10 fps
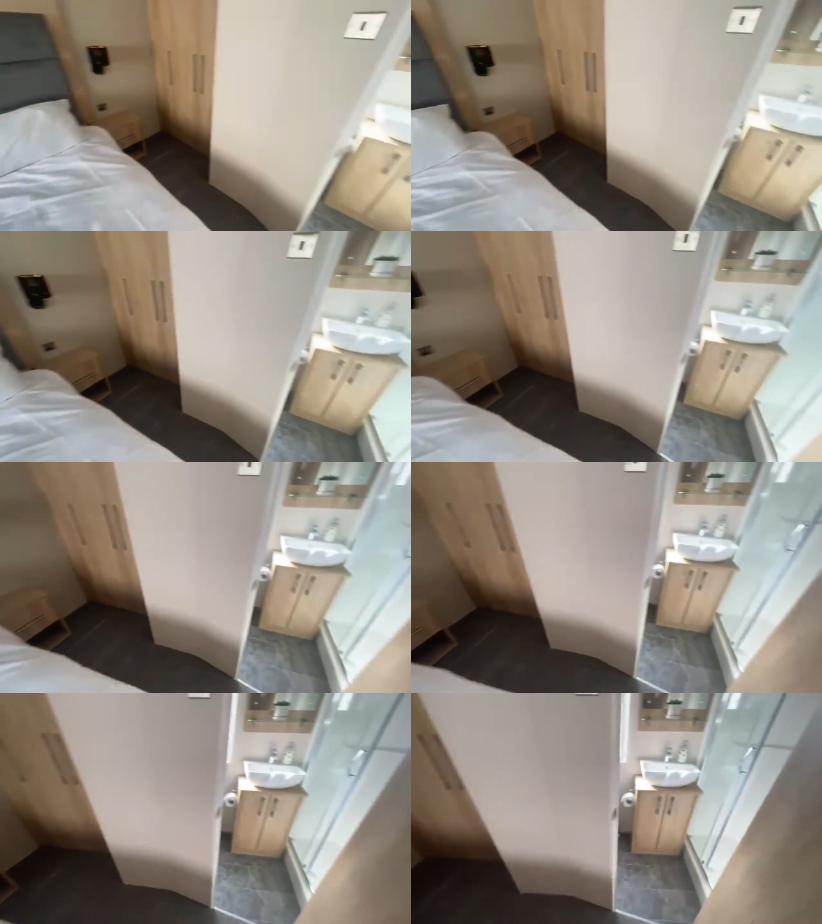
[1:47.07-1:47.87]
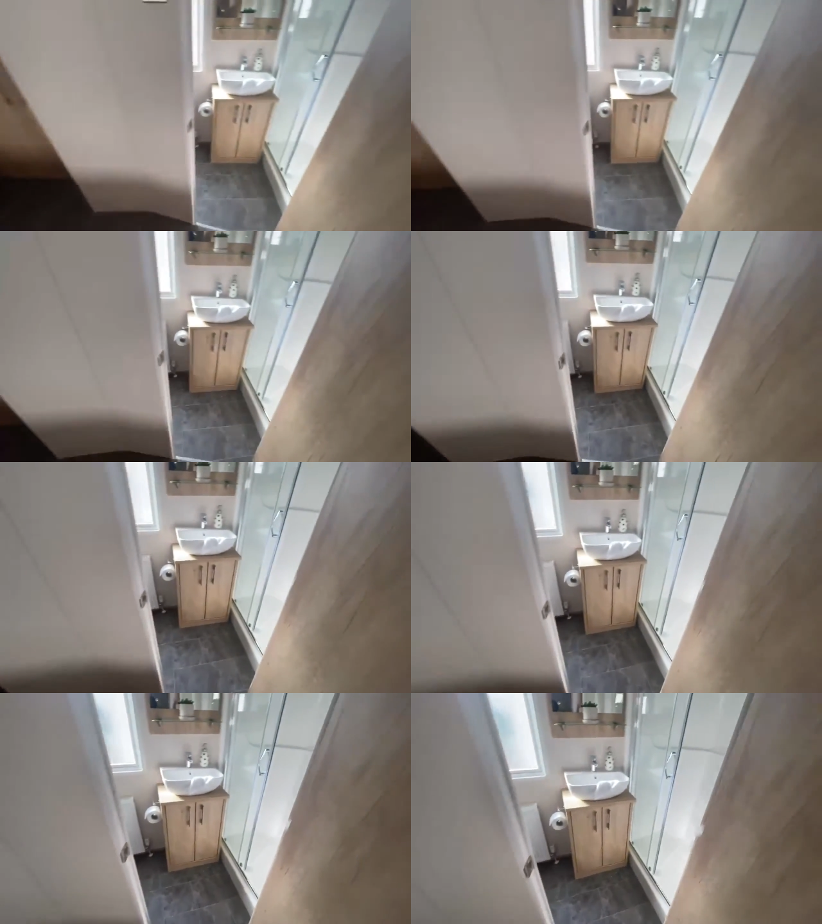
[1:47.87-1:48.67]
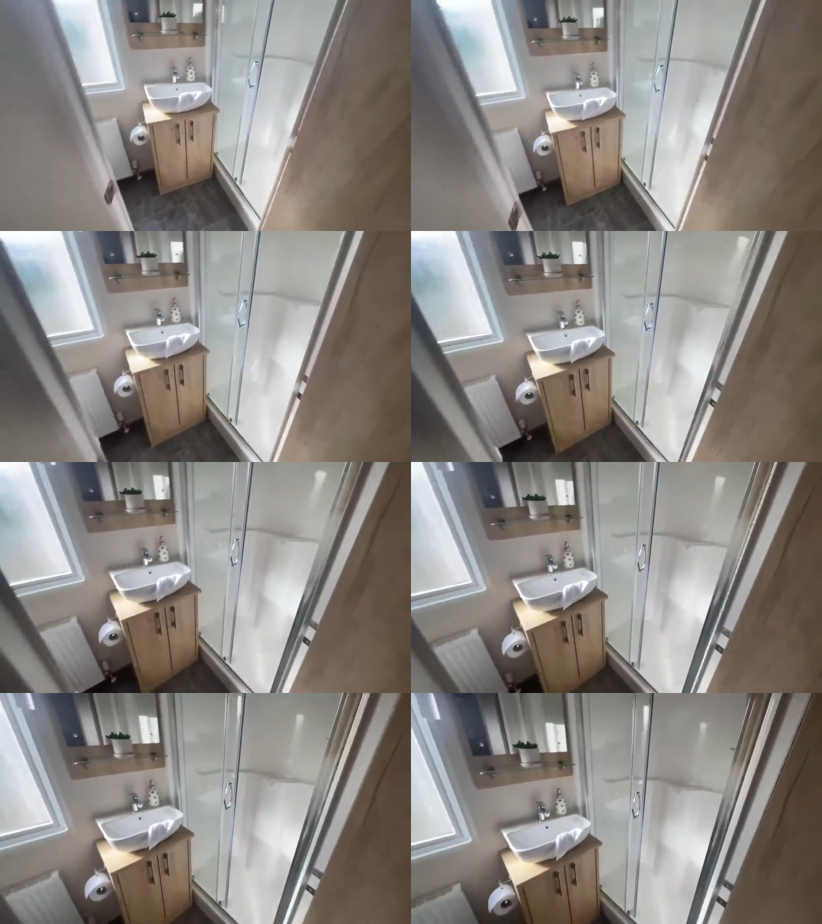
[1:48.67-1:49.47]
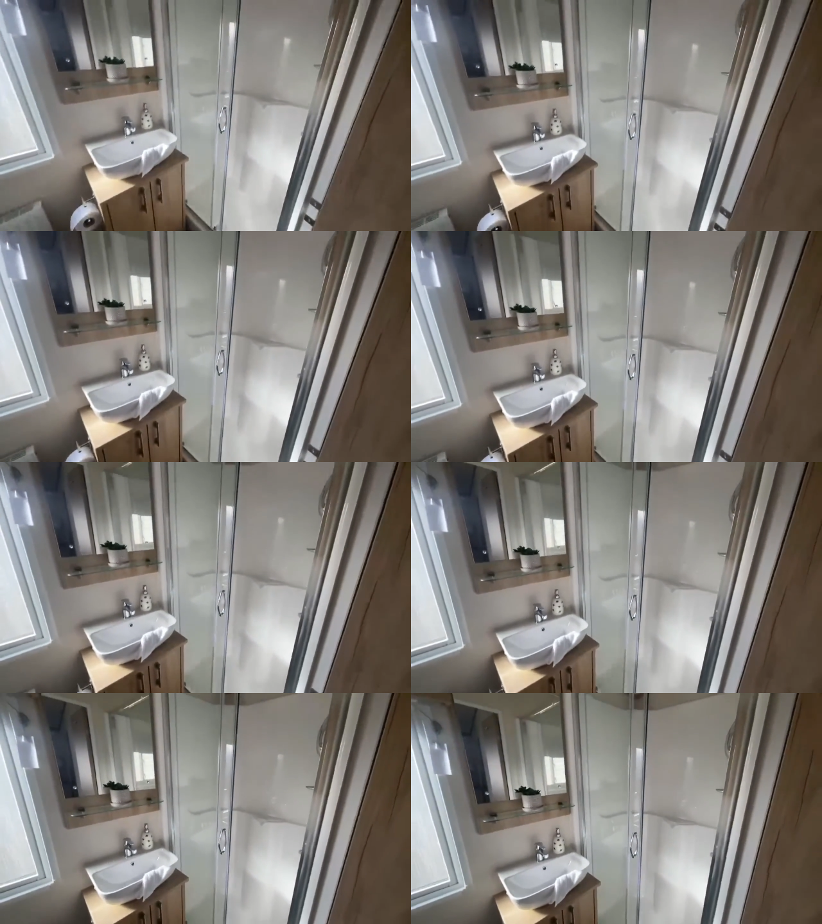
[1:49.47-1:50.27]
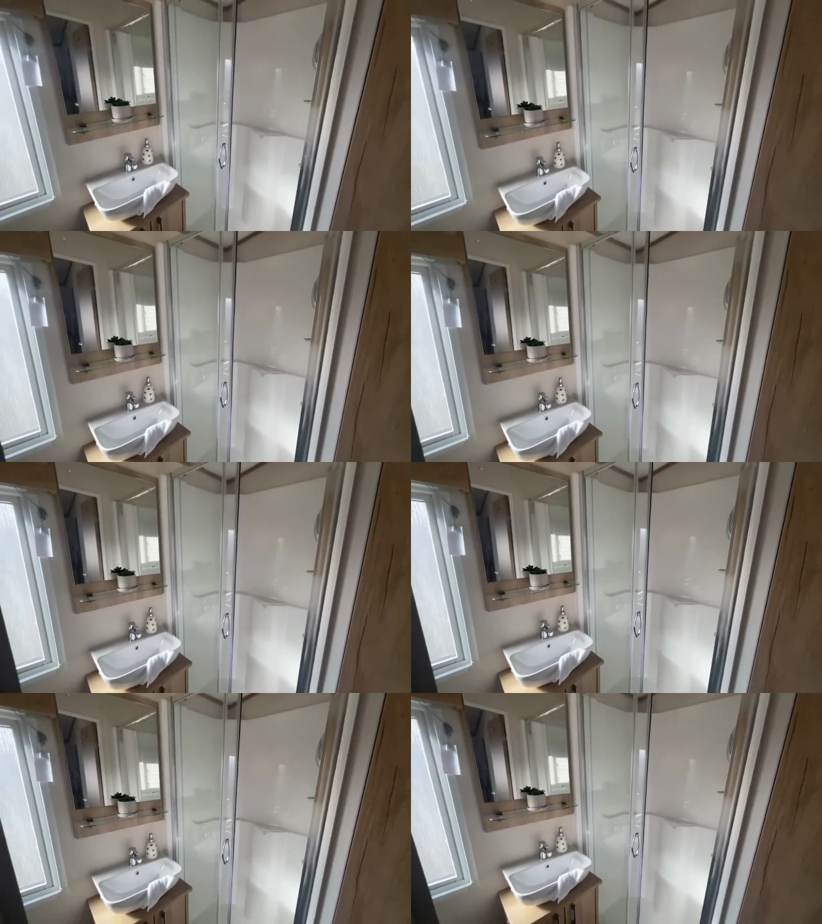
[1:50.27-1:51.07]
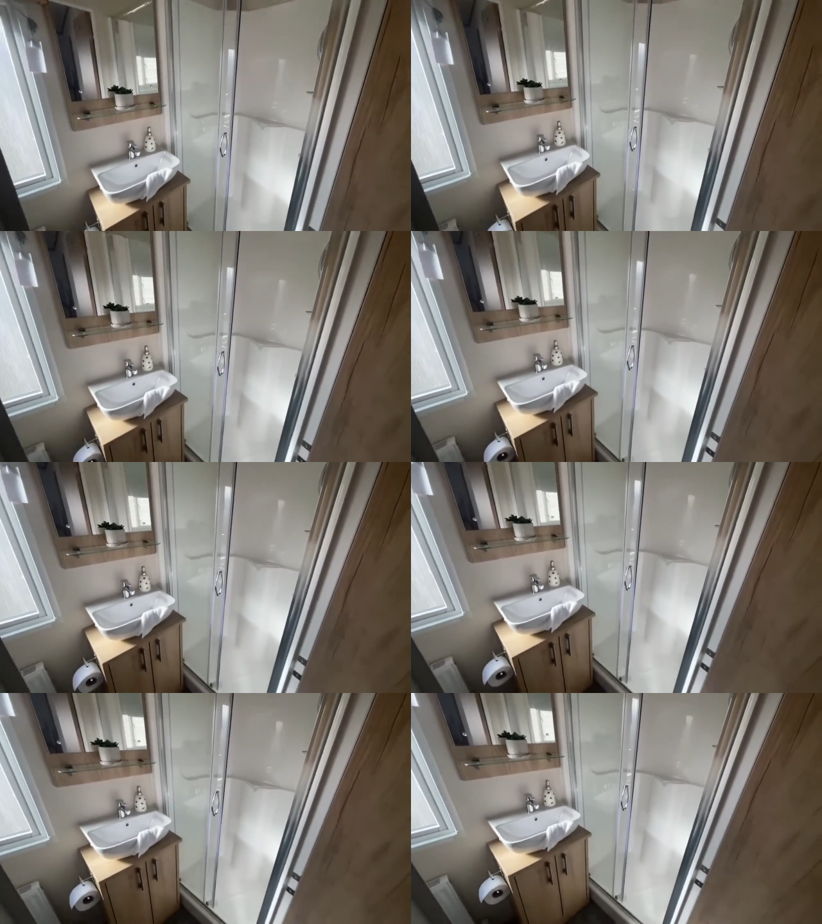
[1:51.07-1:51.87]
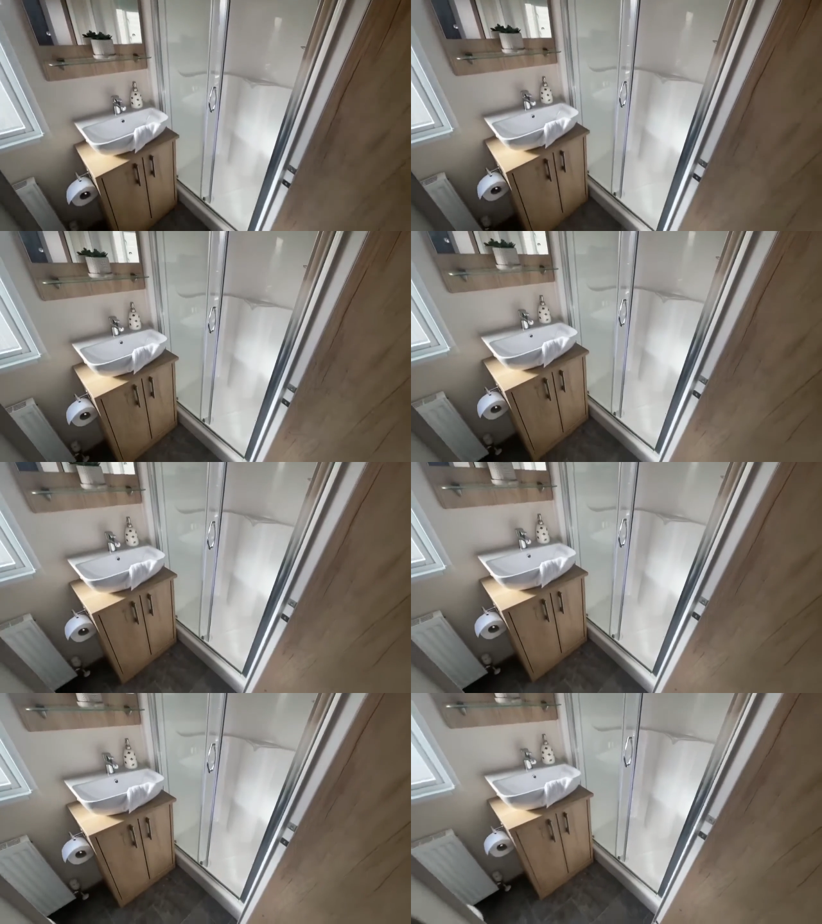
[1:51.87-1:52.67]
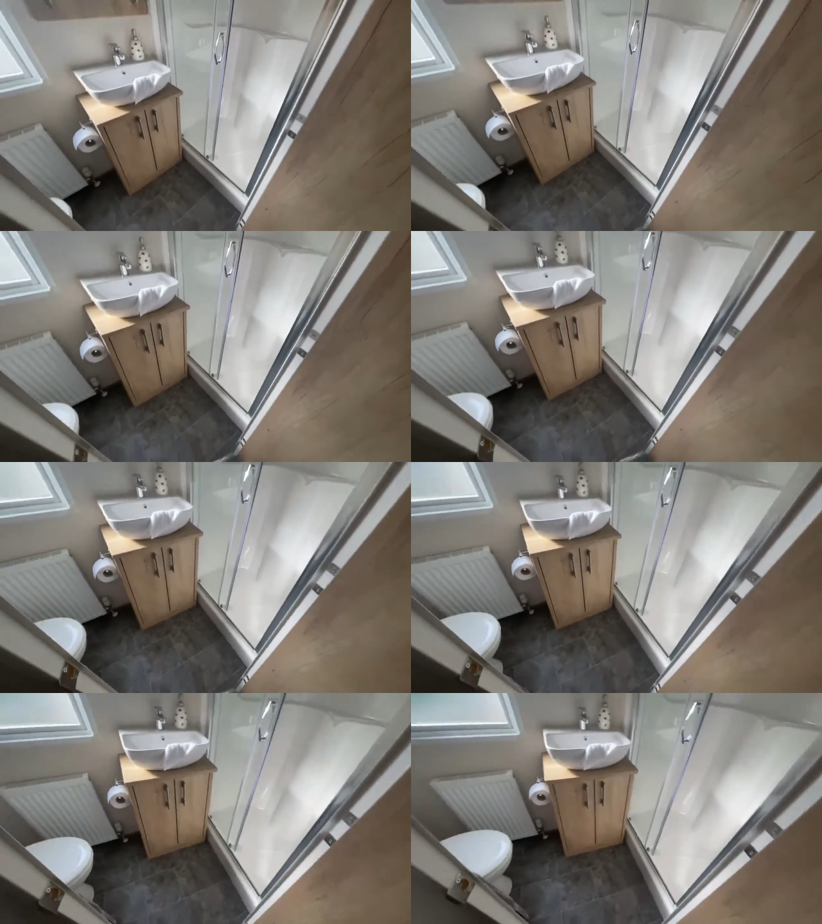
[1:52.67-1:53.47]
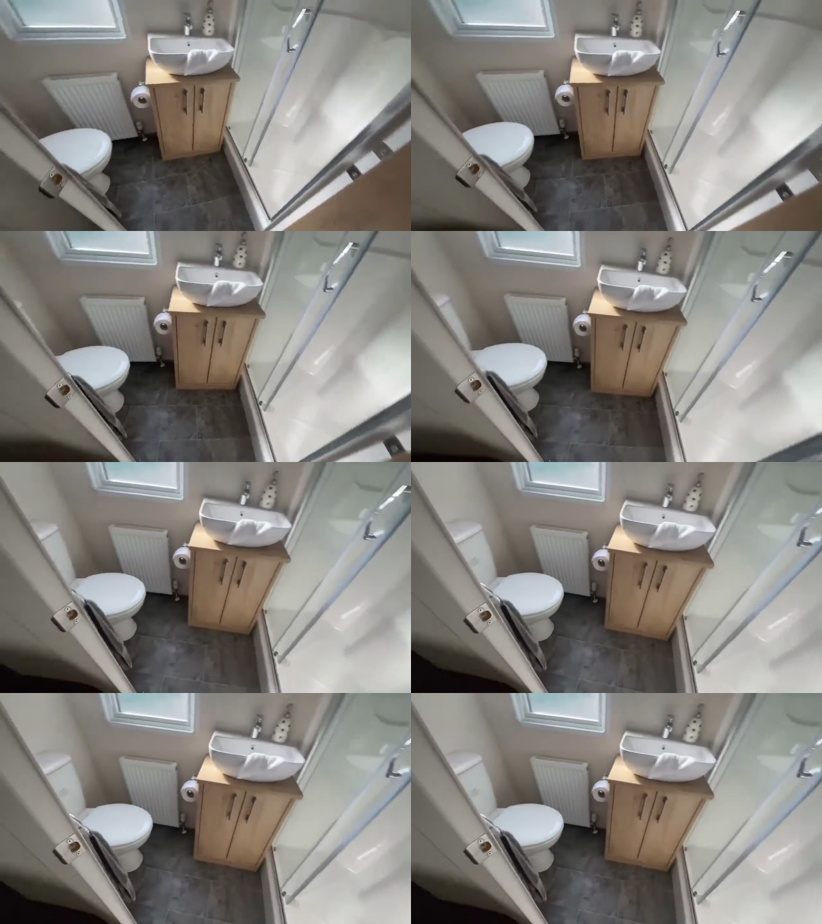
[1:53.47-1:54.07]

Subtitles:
Nobody's mouth can be seen.